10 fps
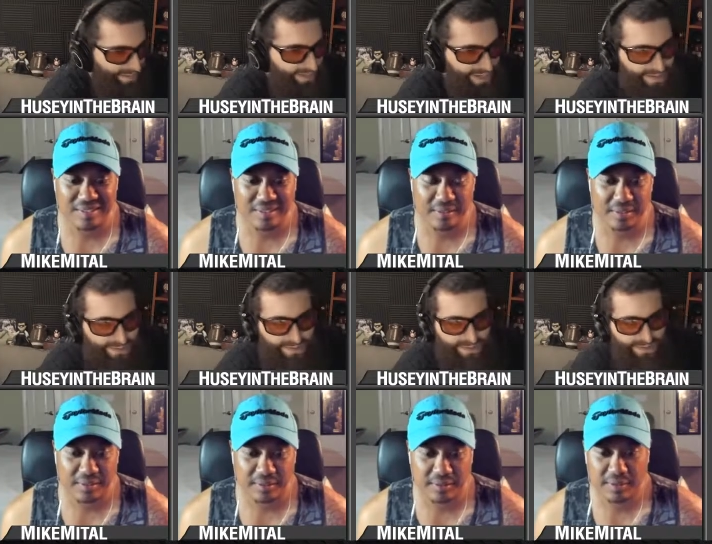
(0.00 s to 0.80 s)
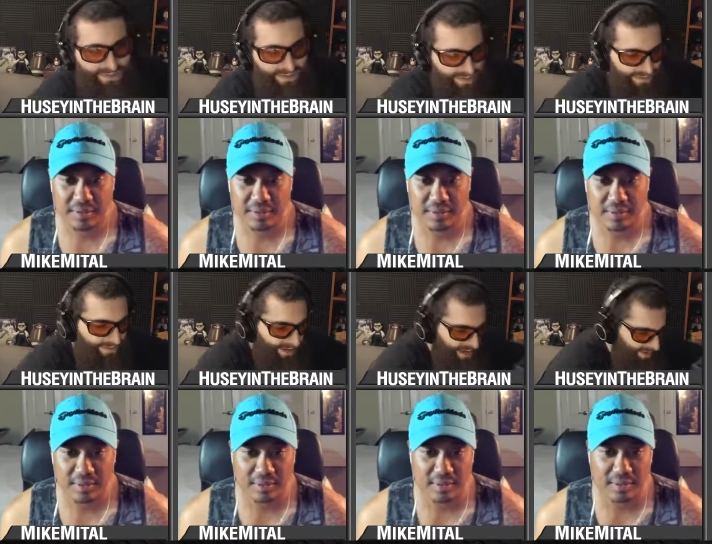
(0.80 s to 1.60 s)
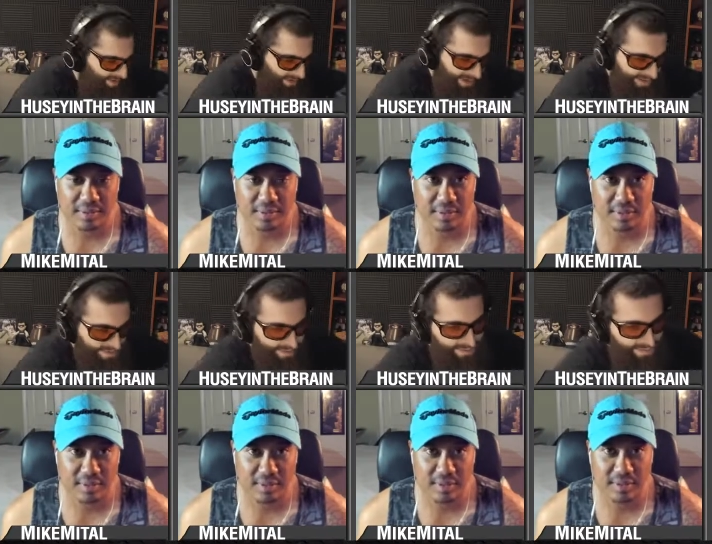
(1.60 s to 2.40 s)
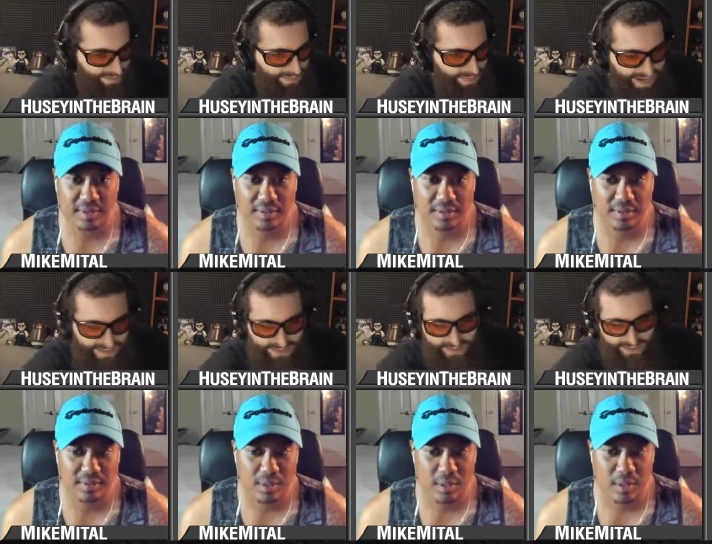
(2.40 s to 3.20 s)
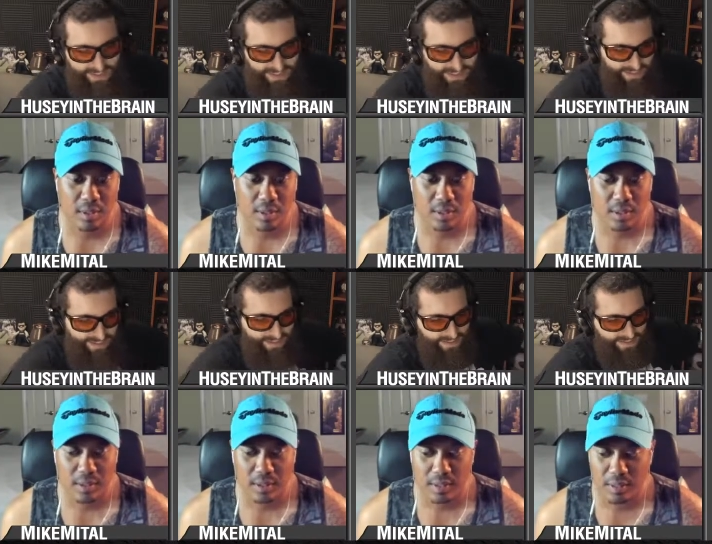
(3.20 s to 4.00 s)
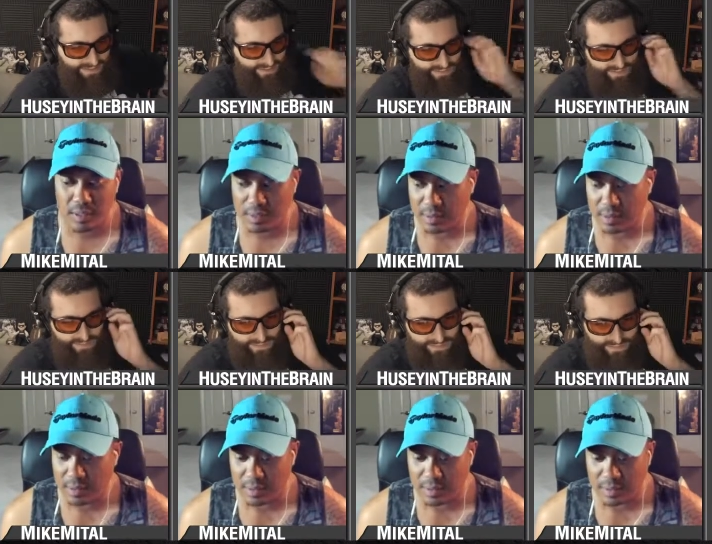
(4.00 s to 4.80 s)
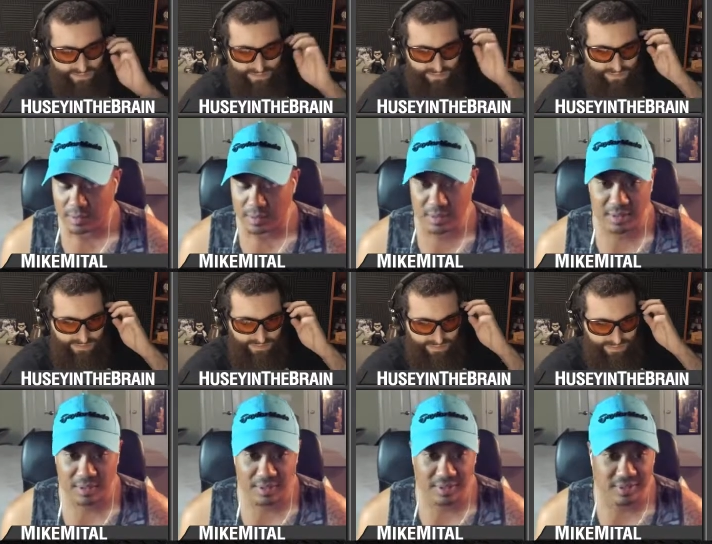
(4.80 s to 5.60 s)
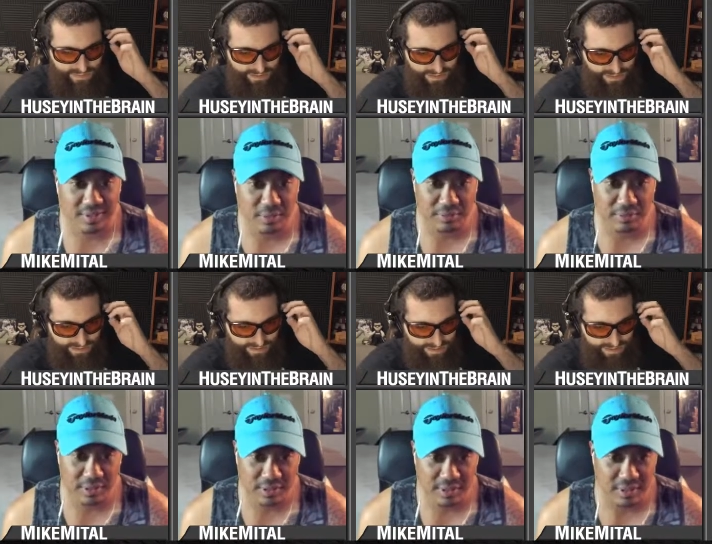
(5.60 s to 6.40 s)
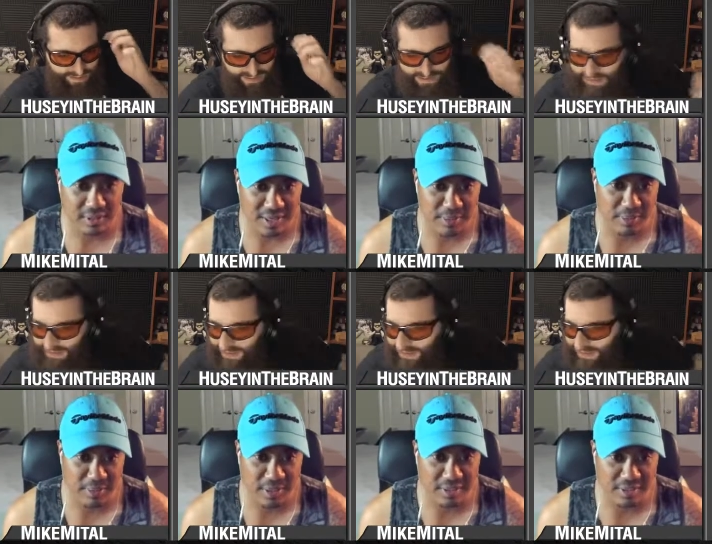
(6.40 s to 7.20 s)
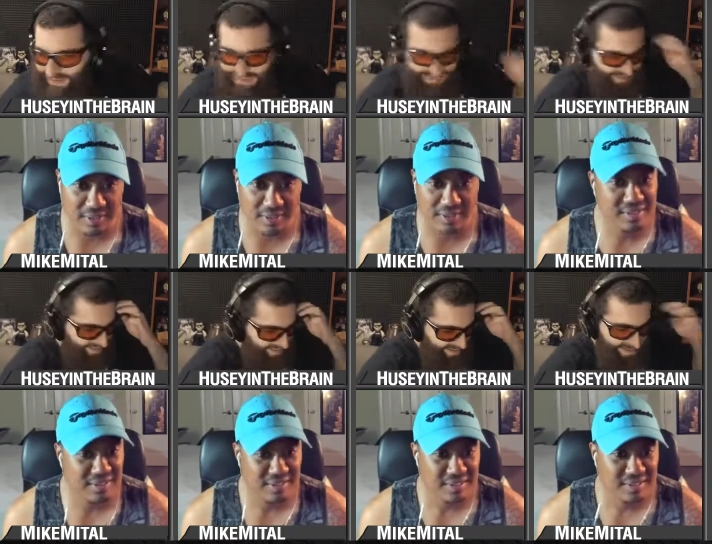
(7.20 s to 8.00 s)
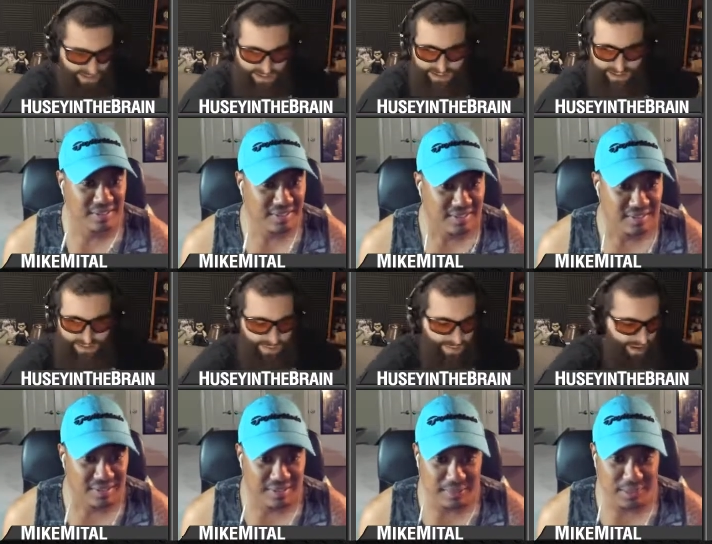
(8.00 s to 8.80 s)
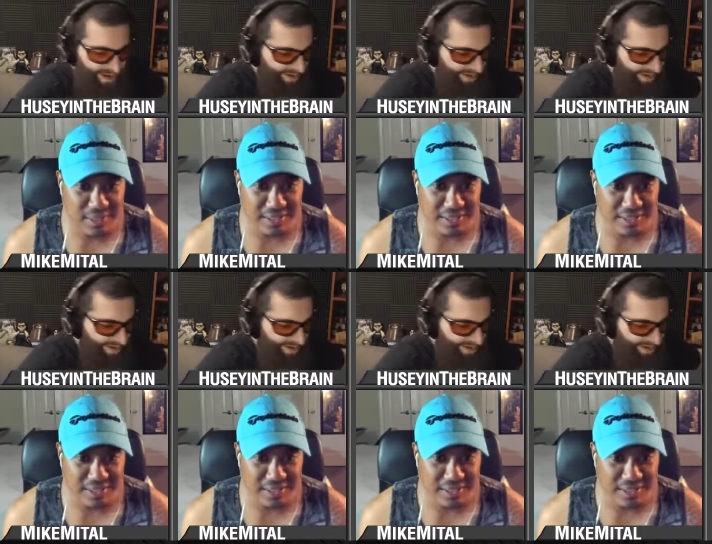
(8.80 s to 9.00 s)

Speaker 1: timetable. He was you know got hurt week two. He'll be back soon.
Speaker 2: All right, hopefully. I've been waiting. He'll Seems